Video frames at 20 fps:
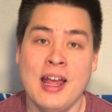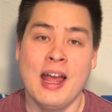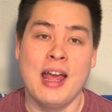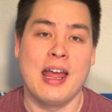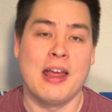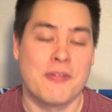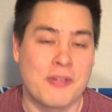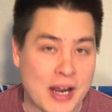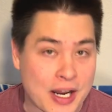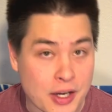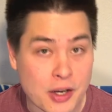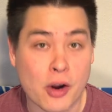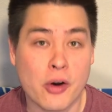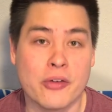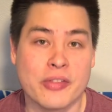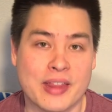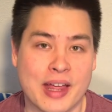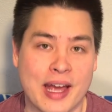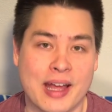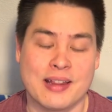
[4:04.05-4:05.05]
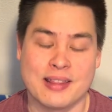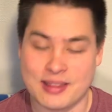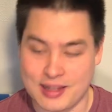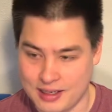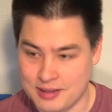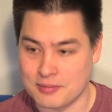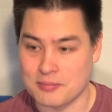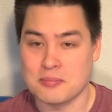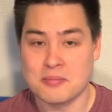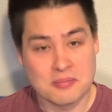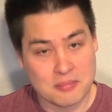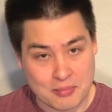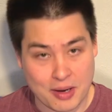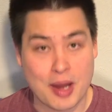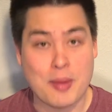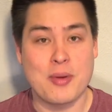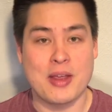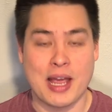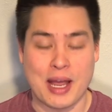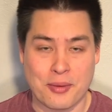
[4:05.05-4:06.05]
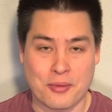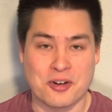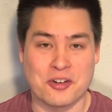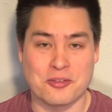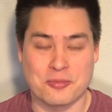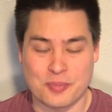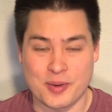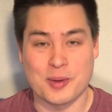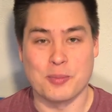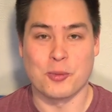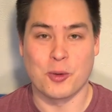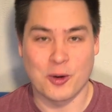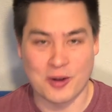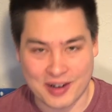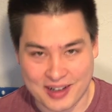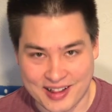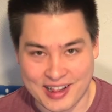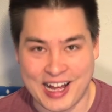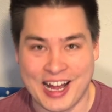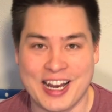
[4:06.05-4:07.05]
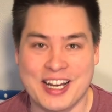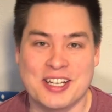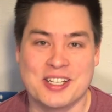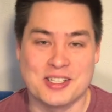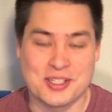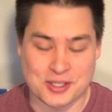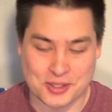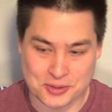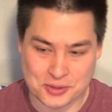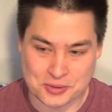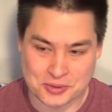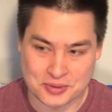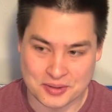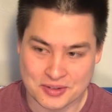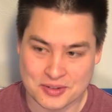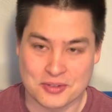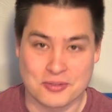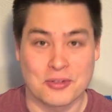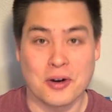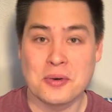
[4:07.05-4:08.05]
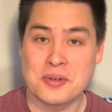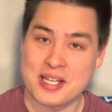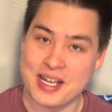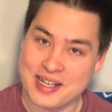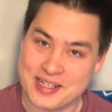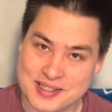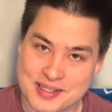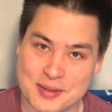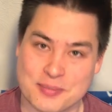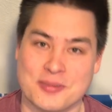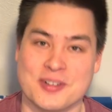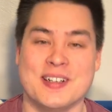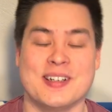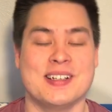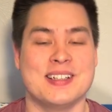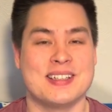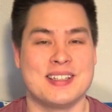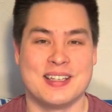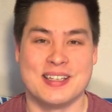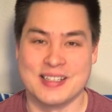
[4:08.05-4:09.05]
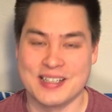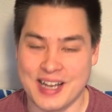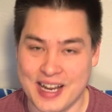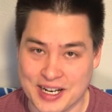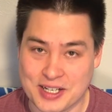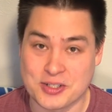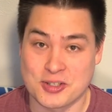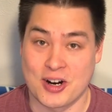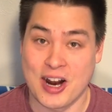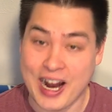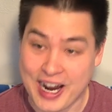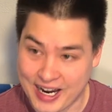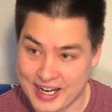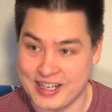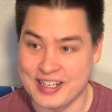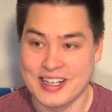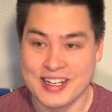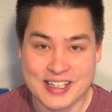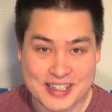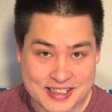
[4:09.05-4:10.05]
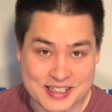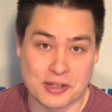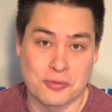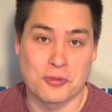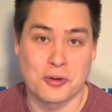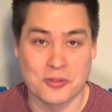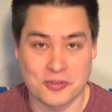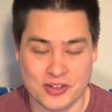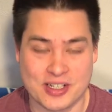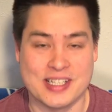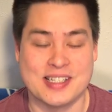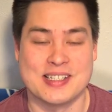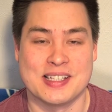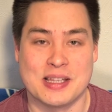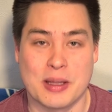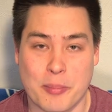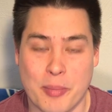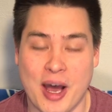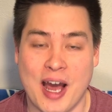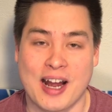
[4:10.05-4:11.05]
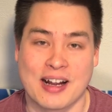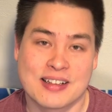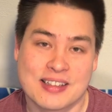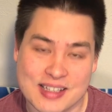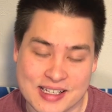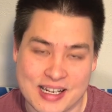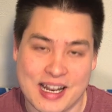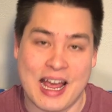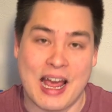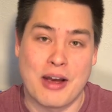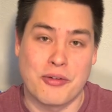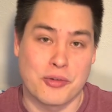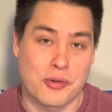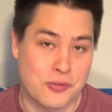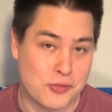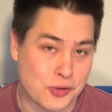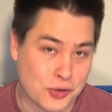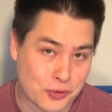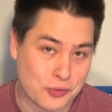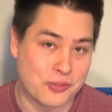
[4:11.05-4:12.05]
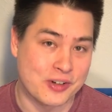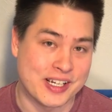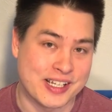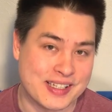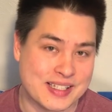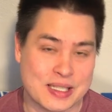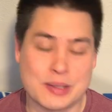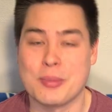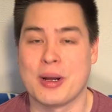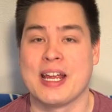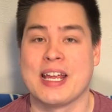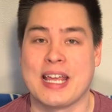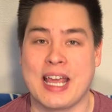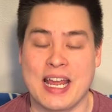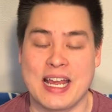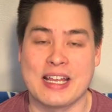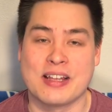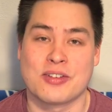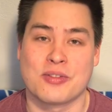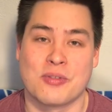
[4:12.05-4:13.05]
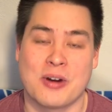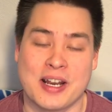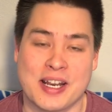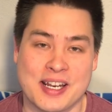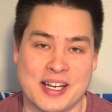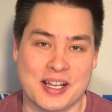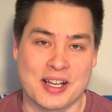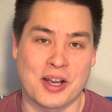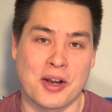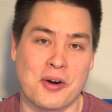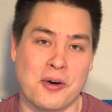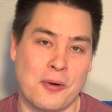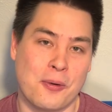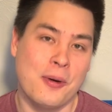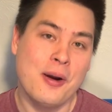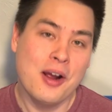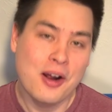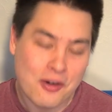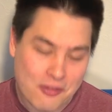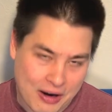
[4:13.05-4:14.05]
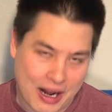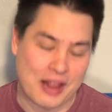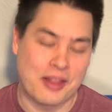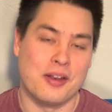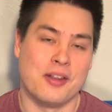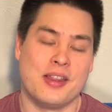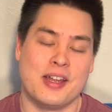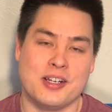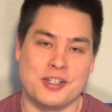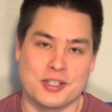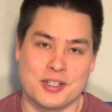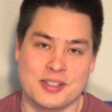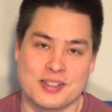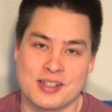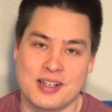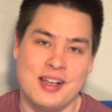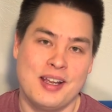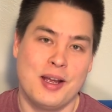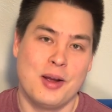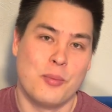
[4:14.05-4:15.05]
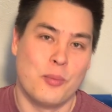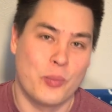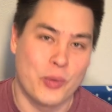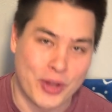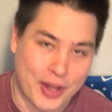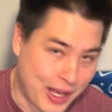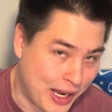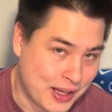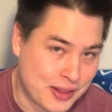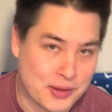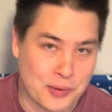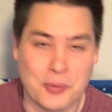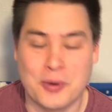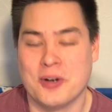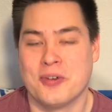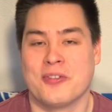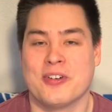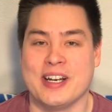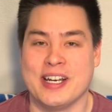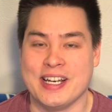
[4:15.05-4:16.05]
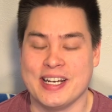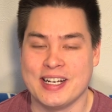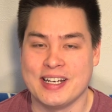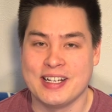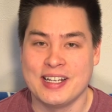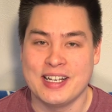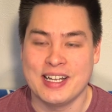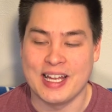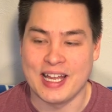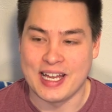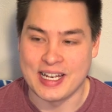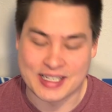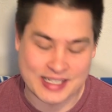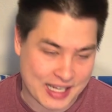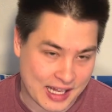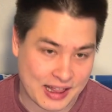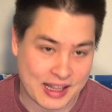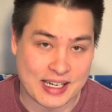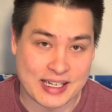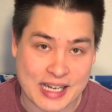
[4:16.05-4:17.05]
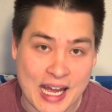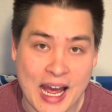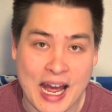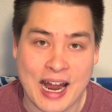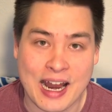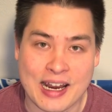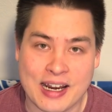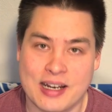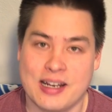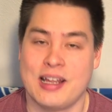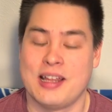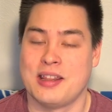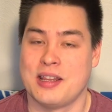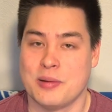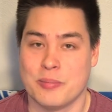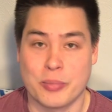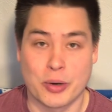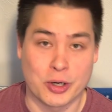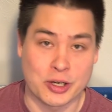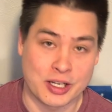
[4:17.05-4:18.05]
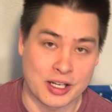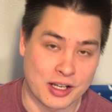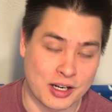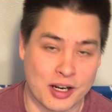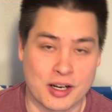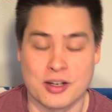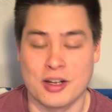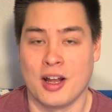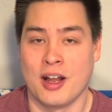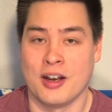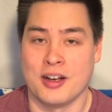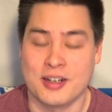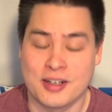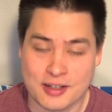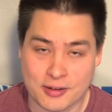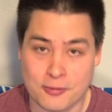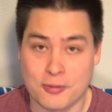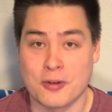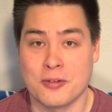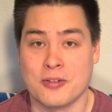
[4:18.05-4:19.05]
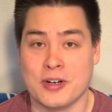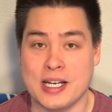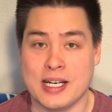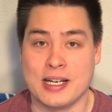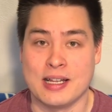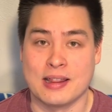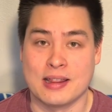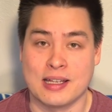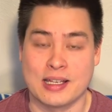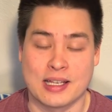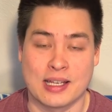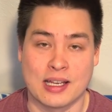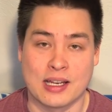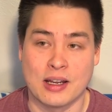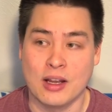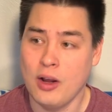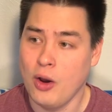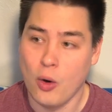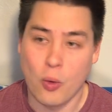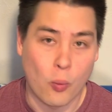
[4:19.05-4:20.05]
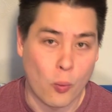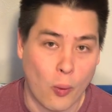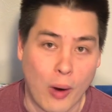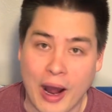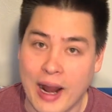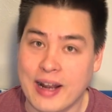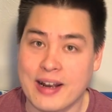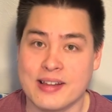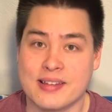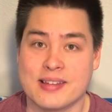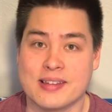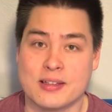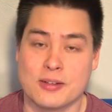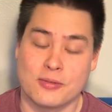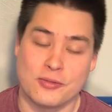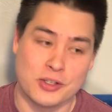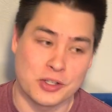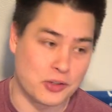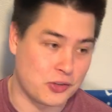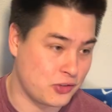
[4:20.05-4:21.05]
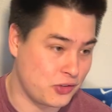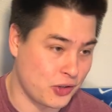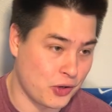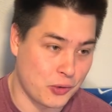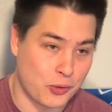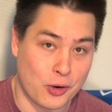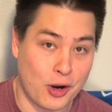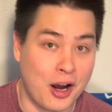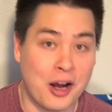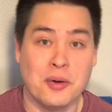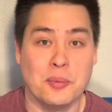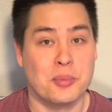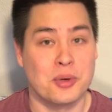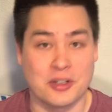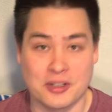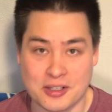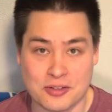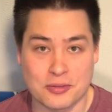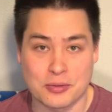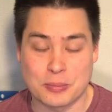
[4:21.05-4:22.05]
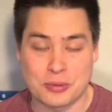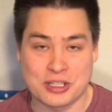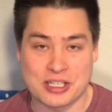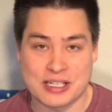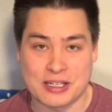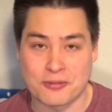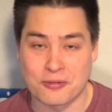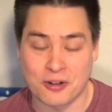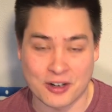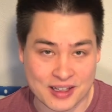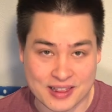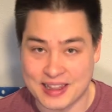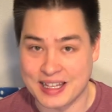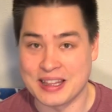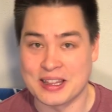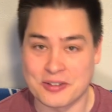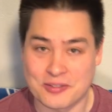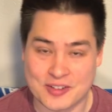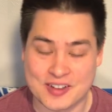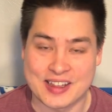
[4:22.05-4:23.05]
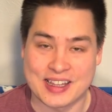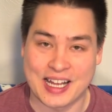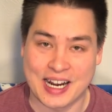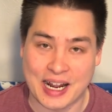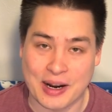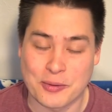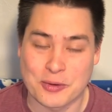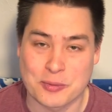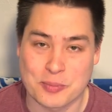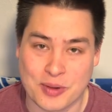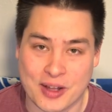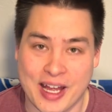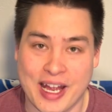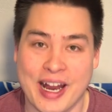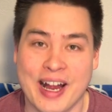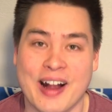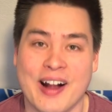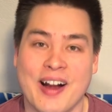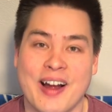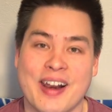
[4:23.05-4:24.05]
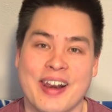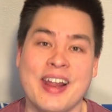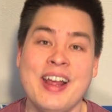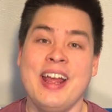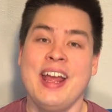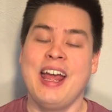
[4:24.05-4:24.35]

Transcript: If I had known that, then maybe I would have been more inclined to rotate some reeds and try different reeds in the box and have a few reeds in my case ready to go, rather than just playing the one reed until it died and then putting on a different reed and thinking, why does this feel so unbelievably different than the reed that I was playing on?